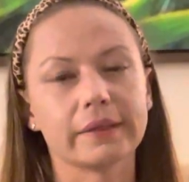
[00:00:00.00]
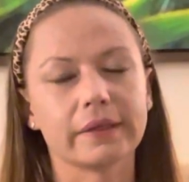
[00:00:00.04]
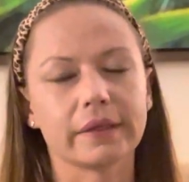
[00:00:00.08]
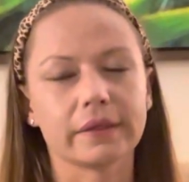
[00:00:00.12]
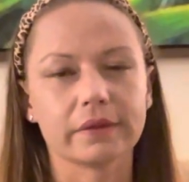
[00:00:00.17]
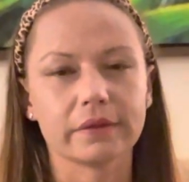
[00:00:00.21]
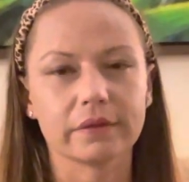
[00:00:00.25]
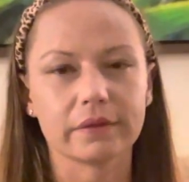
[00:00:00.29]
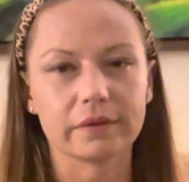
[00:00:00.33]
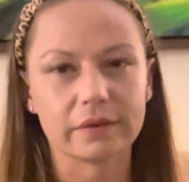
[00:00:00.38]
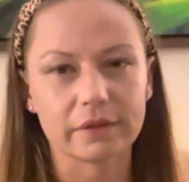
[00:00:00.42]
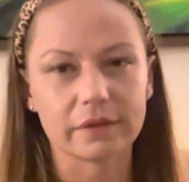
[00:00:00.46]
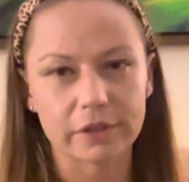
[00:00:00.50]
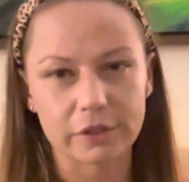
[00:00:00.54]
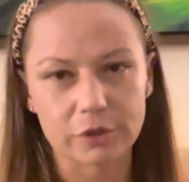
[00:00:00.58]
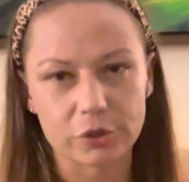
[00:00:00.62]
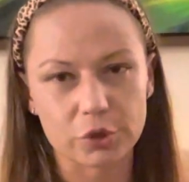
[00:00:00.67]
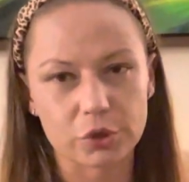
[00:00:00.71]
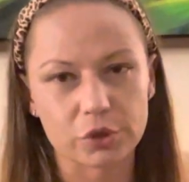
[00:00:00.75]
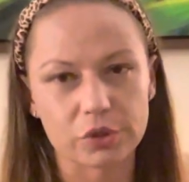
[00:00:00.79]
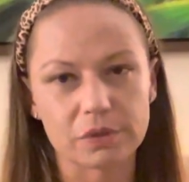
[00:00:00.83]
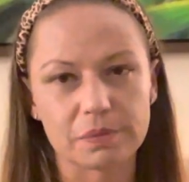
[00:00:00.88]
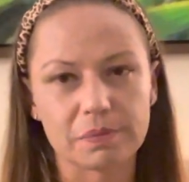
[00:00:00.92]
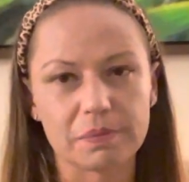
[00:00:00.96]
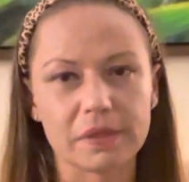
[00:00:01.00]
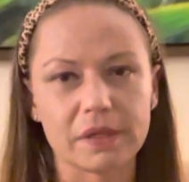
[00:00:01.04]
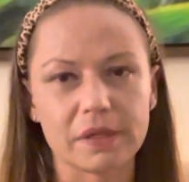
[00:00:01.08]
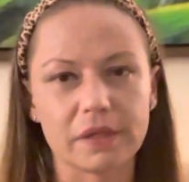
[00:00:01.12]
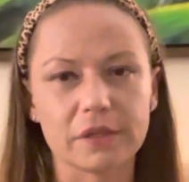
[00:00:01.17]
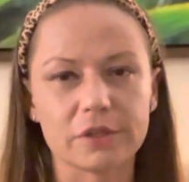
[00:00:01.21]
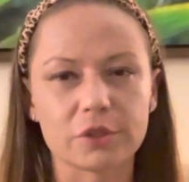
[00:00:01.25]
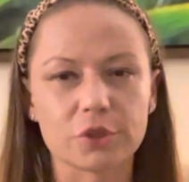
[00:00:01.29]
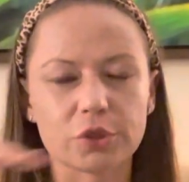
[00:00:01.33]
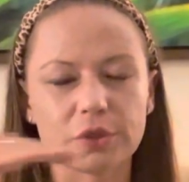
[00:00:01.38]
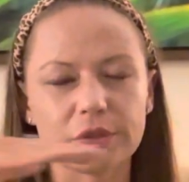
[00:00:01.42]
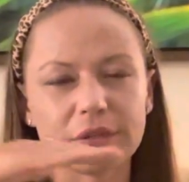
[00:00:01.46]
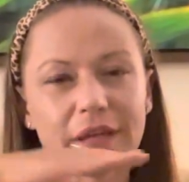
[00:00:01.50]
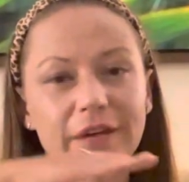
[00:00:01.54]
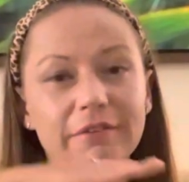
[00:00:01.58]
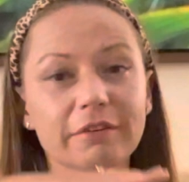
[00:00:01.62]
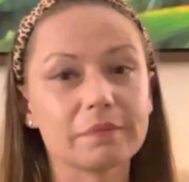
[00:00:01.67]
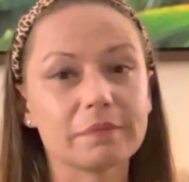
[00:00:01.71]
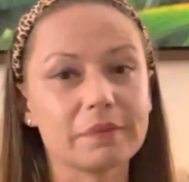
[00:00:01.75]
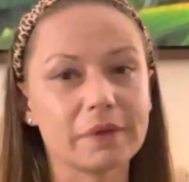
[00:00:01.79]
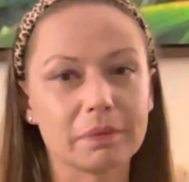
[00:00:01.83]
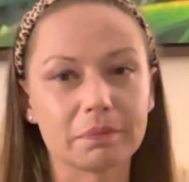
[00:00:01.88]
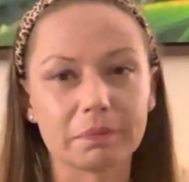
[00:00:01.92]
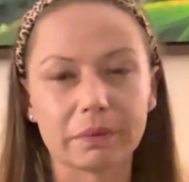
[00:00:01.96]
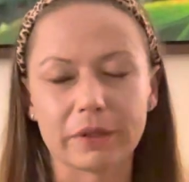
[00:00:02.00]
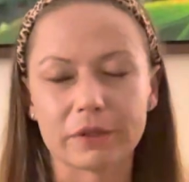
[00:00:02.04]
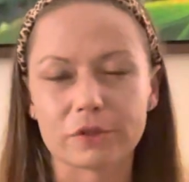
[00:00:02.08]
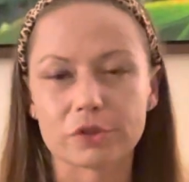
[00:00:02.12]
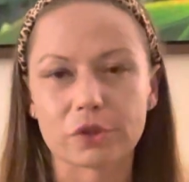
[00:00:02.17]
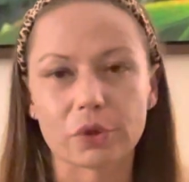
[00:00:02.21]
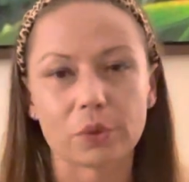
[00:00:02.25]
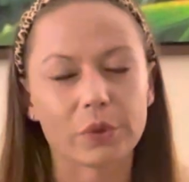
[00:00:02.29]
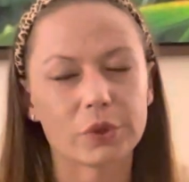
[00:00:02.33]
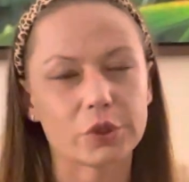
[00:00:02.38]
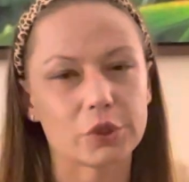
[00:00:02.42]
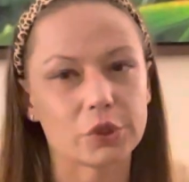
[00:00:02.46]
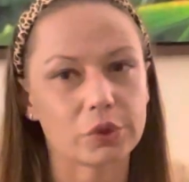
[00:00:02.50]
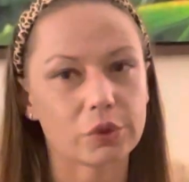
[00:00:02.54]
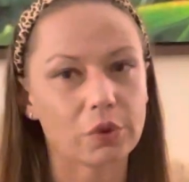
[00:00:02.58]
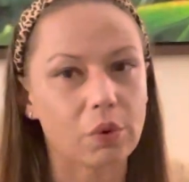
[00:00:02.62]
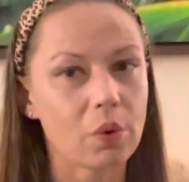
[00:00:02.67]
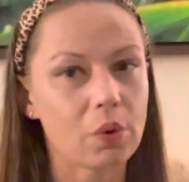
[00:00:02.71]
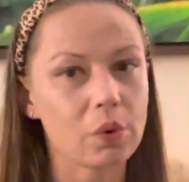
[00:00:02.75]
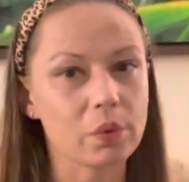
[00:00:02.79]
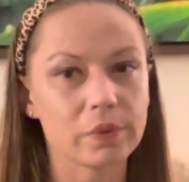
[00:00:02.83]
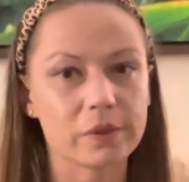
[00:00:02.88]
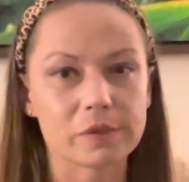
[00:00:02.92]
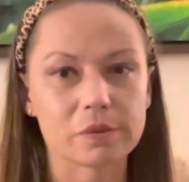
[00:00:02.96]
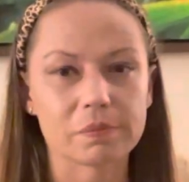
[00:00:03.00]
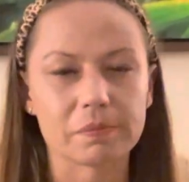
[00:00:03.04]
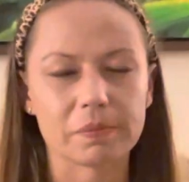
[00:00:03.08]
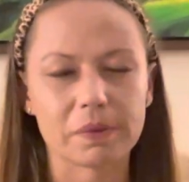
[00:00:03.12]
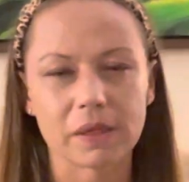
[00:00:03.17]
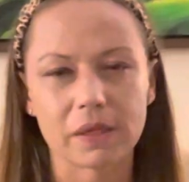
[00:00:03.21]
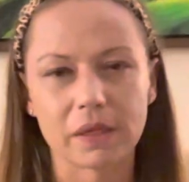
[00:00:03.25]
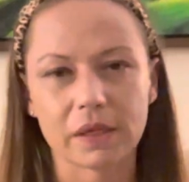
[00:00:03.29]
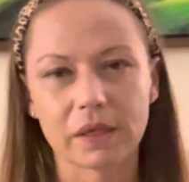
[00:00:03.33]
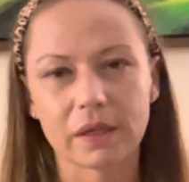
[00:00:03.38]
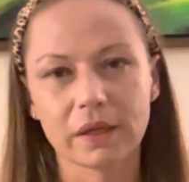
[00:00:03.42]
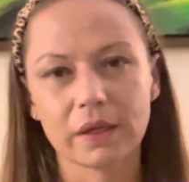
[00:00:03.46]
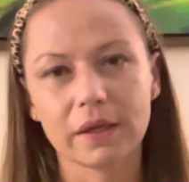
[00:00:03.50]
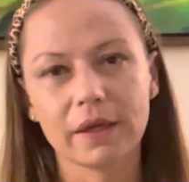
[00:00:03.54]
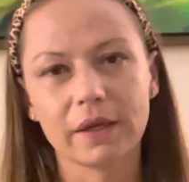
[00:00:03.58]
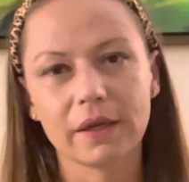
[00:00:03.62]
And it should never be a plateau. It should always be